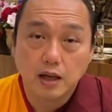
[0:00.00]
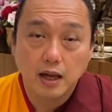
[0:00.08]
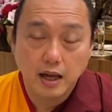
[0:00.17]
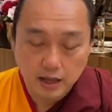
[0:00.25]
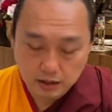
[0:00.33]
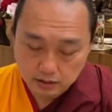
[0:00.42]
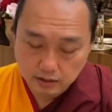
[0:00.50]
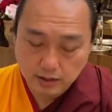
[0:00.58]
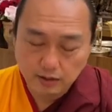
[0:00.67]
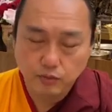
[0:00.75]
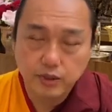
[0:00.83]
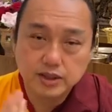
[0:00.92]
And
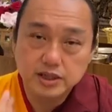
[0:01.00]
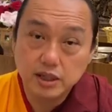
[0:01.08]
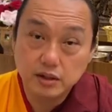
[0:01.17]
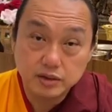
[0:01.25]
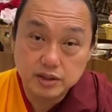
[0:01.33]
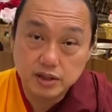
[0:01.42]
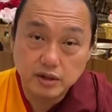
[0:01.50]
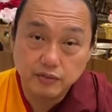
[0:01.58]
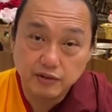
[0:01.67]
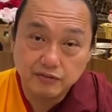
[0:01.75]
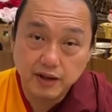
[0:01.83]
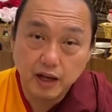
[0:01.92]
if we seriously
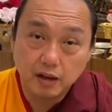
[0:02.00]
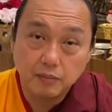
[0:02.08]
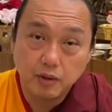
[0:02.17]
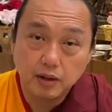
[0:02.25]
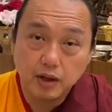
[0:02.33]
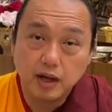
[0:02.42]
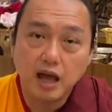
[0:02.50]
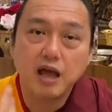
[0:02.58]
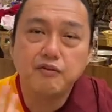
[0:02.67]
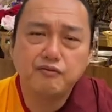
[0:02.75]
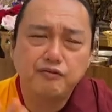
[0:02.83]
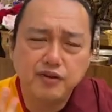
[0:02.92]
reflect upon it,
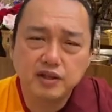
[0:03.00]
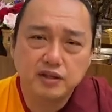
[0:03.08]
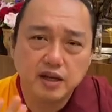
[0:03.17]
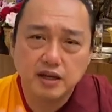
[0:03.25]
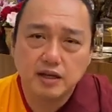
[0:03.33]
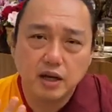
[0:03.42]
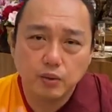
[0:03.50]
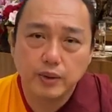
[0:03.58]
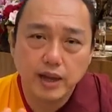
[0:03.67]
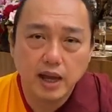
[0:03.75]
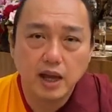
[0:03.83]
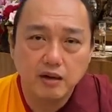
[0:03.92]
everything that we
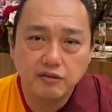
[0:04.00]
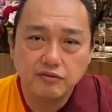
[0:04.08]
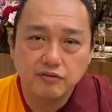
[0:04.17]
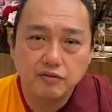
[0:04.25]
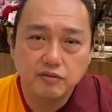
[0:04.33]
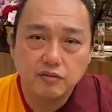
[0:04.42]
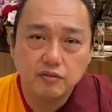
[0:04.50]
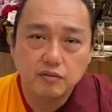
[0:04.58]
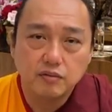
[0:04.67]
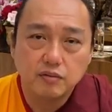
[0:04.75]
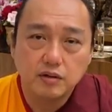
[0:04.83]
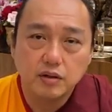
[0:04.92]
have
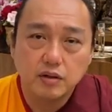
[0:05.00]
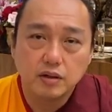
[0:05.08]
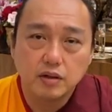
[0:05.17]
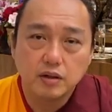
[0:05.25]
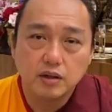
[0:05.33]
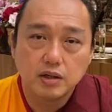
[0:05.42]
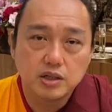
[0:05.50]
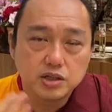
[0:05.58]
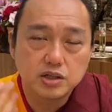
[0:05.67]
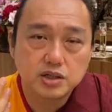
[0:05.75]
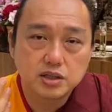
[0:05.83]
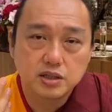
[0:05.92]

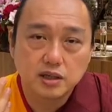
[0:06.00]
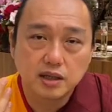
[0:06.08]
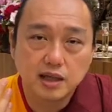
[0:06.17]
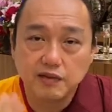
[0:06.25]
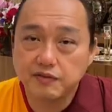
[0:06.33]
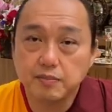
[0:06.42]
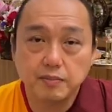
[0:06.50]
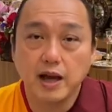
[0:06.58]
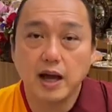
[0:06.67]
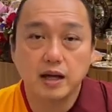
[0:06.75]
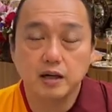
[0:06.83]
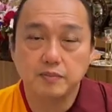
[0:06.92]
is given by
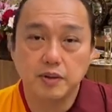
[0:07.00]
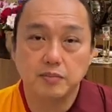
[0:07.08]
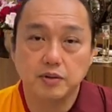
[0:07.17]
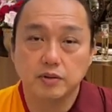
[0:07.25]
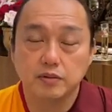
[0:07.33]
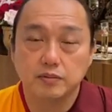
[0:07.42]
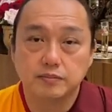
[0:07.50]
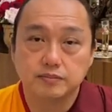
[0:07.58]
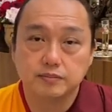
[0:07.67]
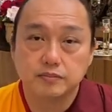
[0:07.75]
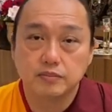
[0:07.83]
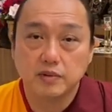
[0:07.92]
other people.
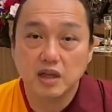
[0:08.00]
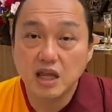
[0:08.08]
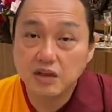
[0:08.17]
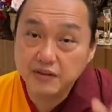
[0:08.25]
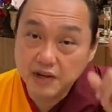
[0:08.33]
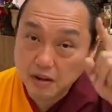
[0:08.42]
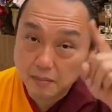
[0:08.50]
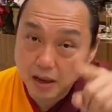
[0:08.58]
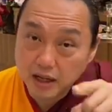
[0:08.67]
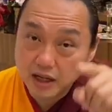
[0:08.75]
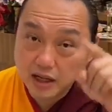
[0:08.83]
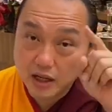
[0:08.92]
Even the
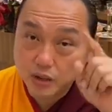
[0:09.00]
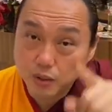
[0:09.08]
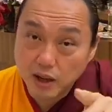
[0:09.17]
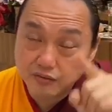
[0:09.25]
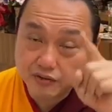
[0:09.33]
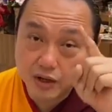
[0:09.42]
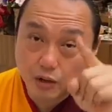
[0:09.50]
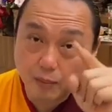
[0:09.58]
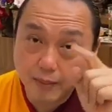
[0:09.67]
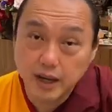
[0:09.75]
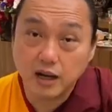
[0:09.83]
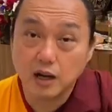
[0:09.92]
money that you have in your
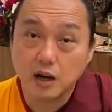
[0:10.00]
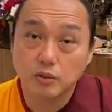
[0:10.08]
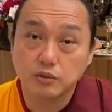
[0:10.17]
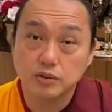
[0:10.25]
bank account.